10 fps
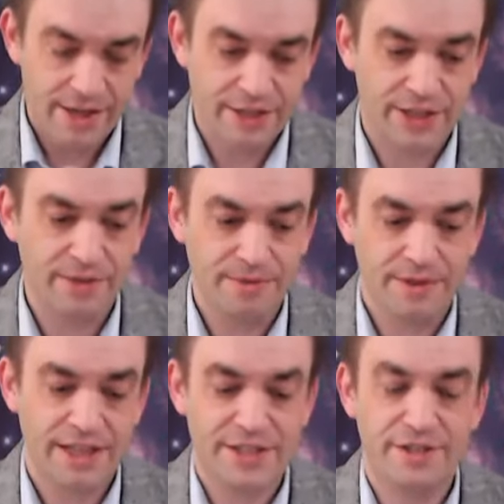So
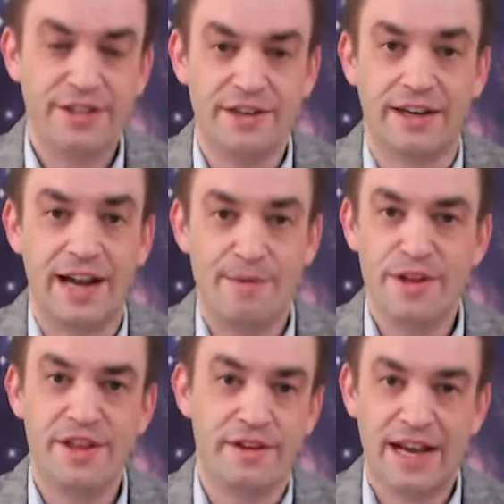let's do it to it. I'm
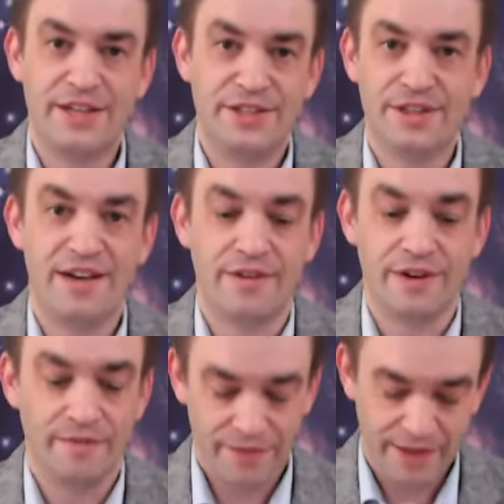with you. I got you
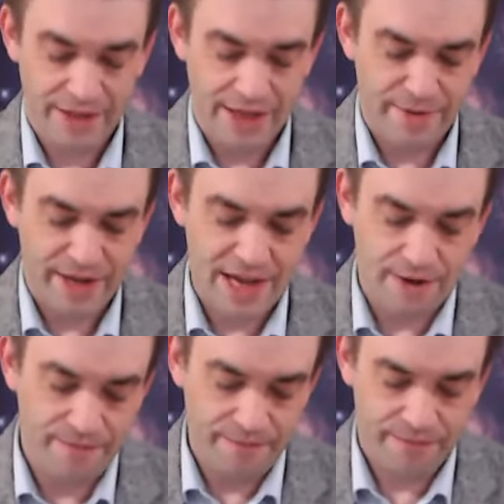covered. Here we go.